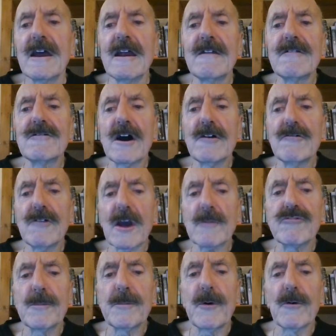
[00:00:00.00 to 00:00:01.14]
in direct
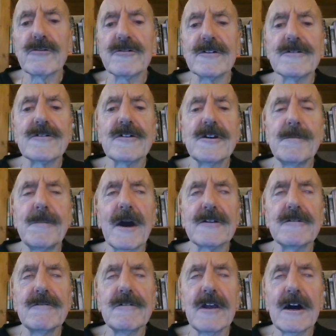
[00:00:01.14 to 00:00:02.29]
proportion to the
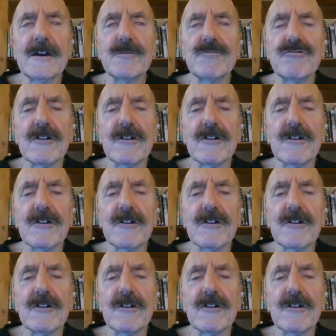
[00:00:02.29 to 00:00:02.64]
amount of light